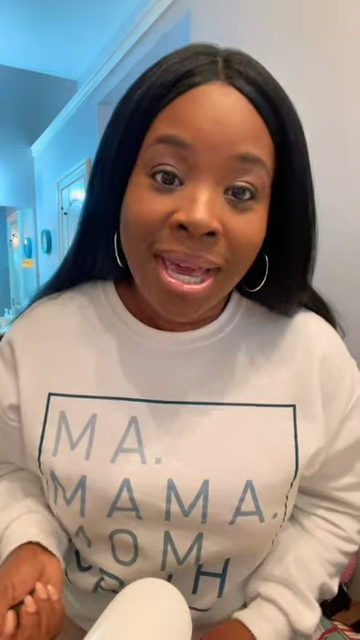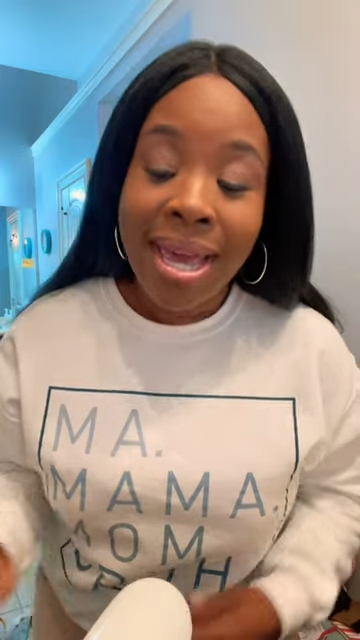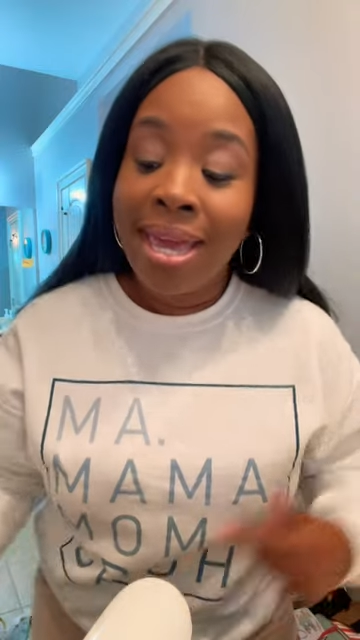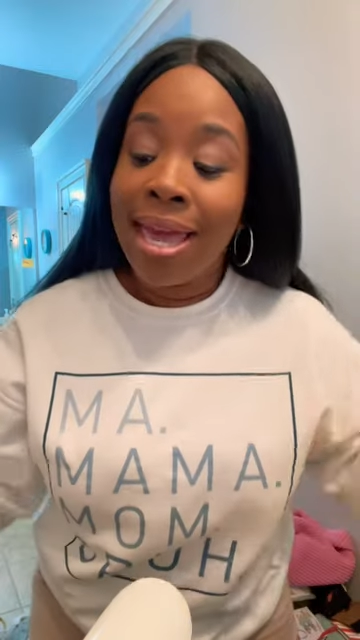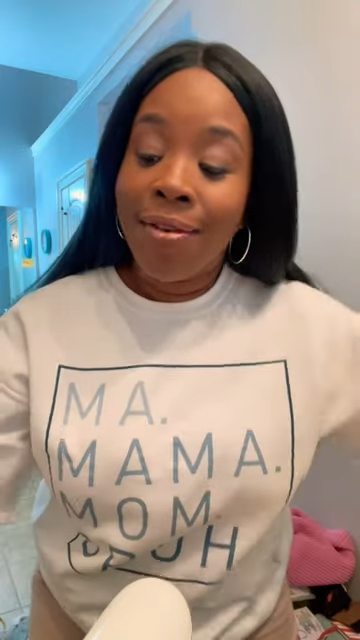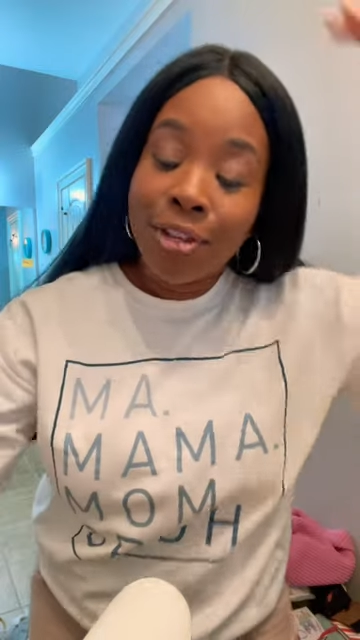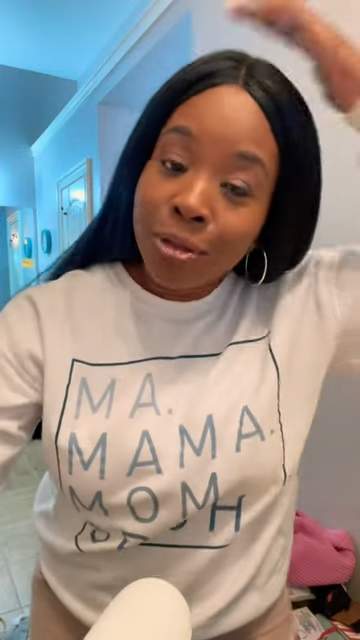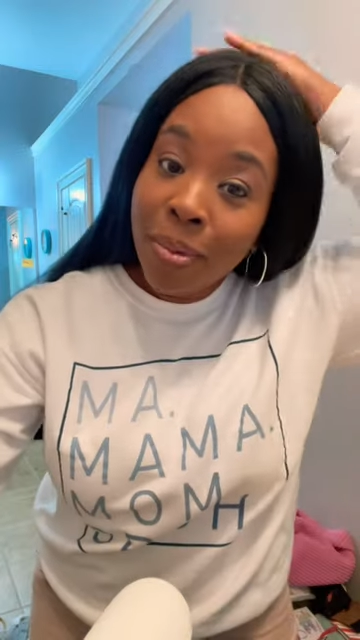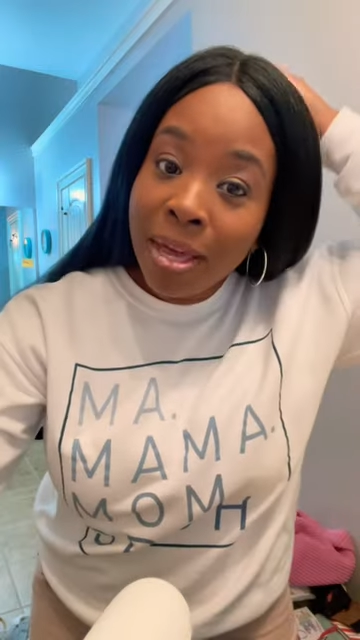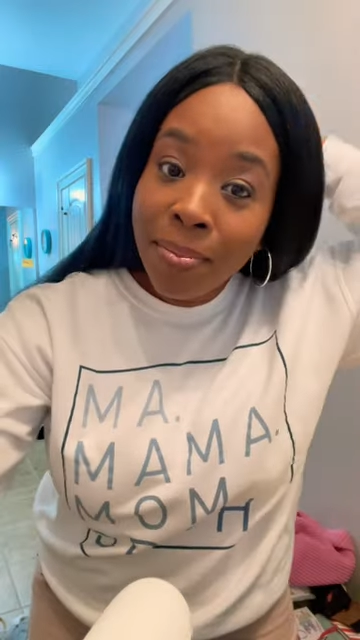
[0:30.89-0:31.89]
He gave us
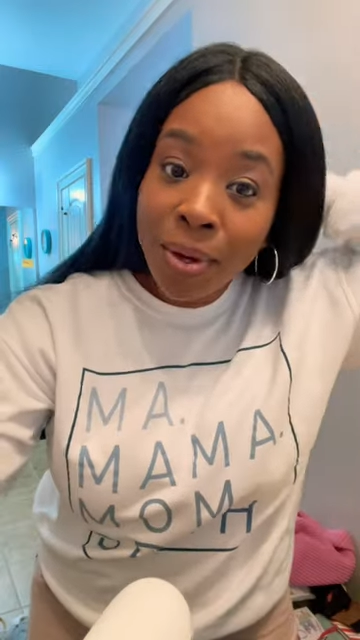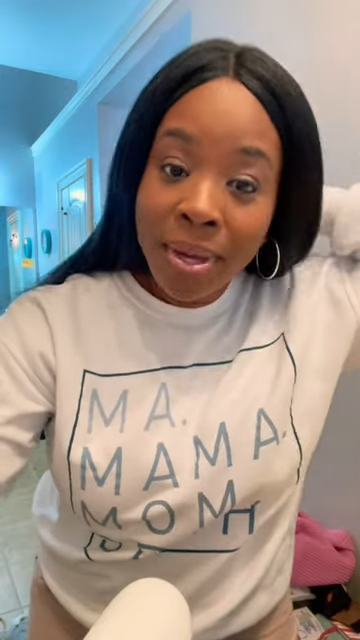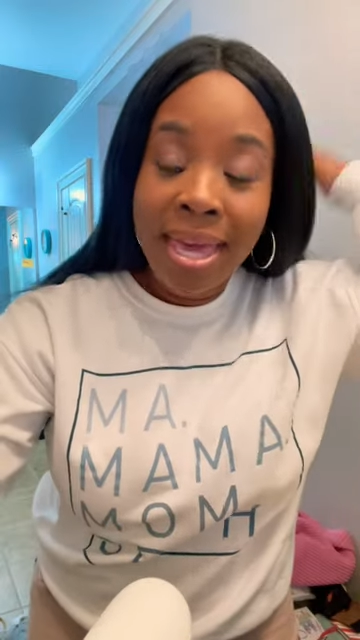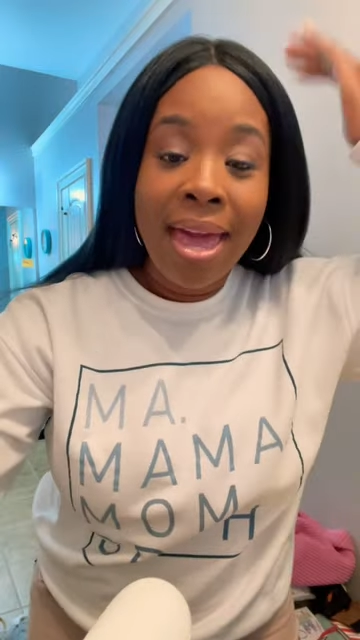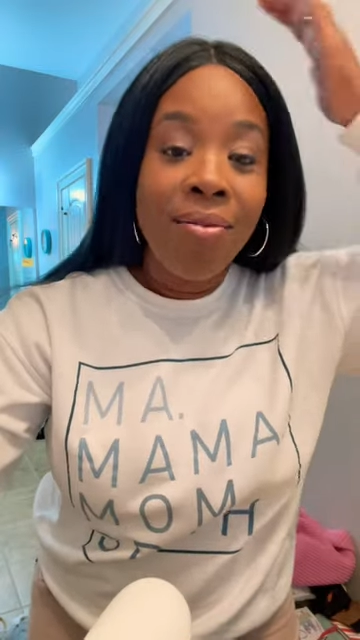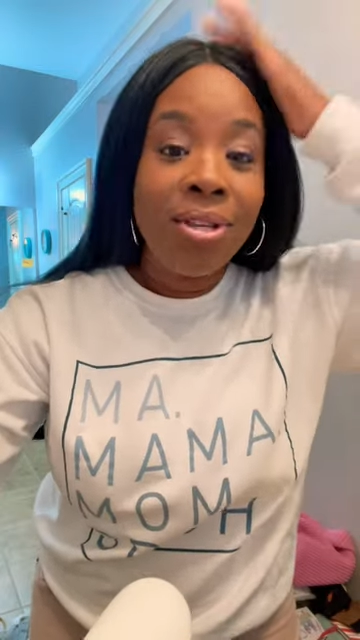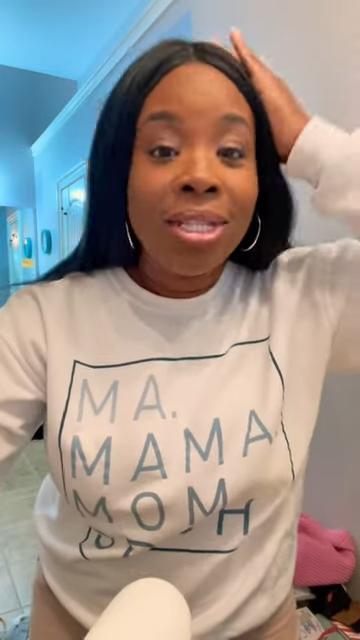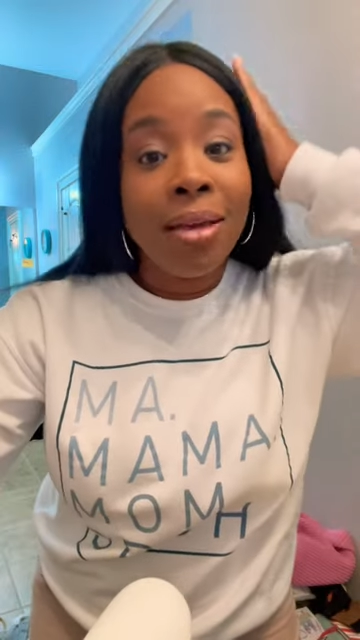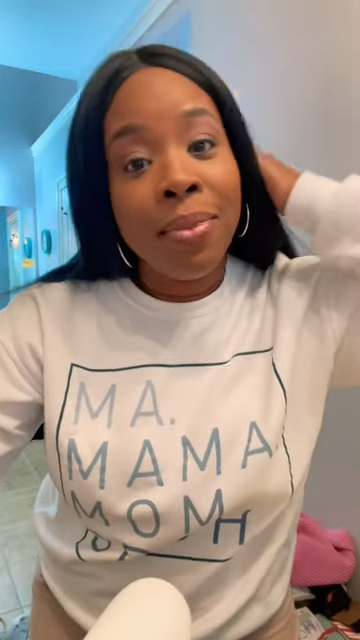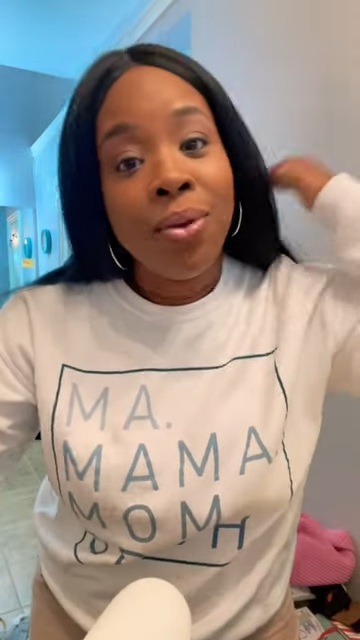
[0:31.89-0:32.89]
people, He gave us
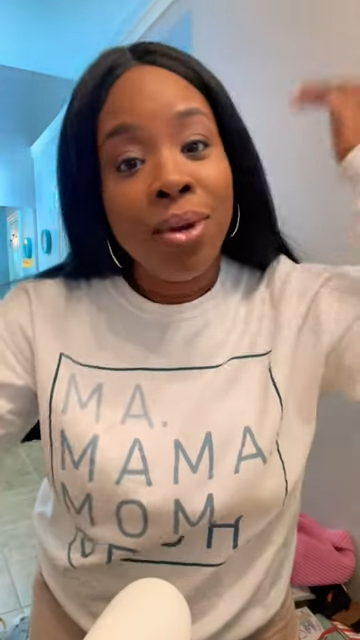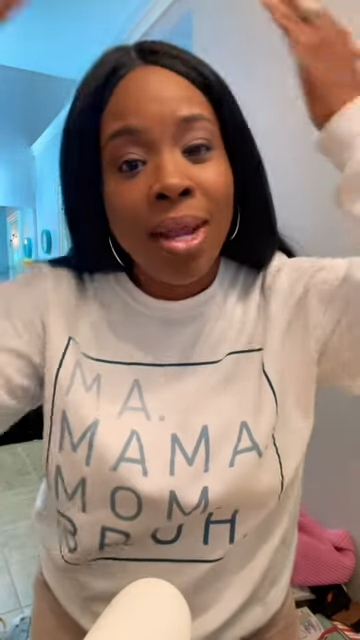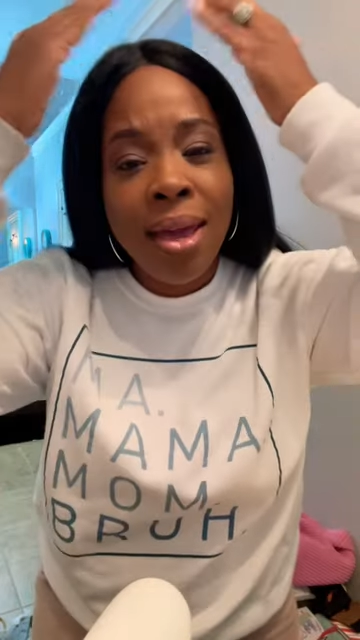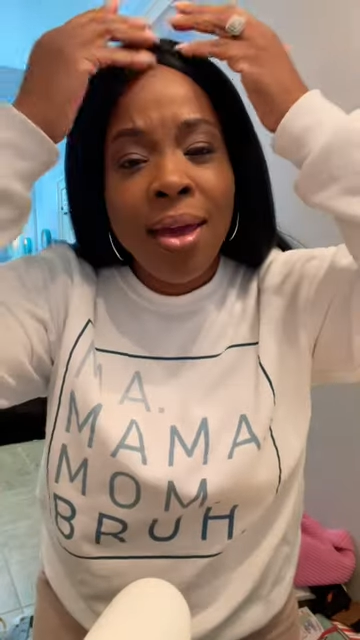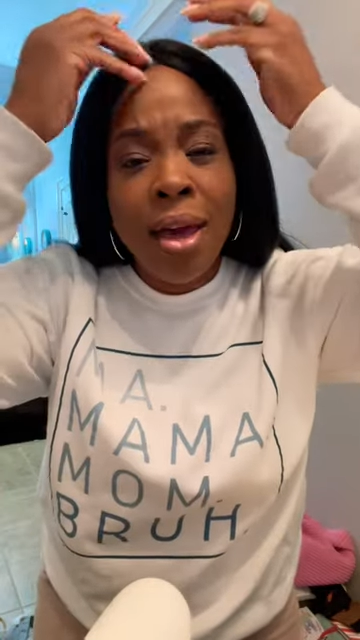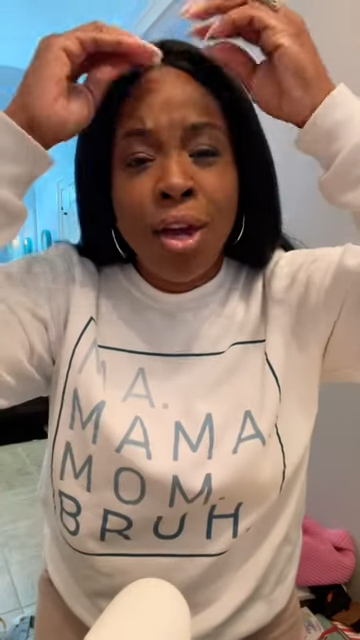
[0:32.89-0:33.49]
community.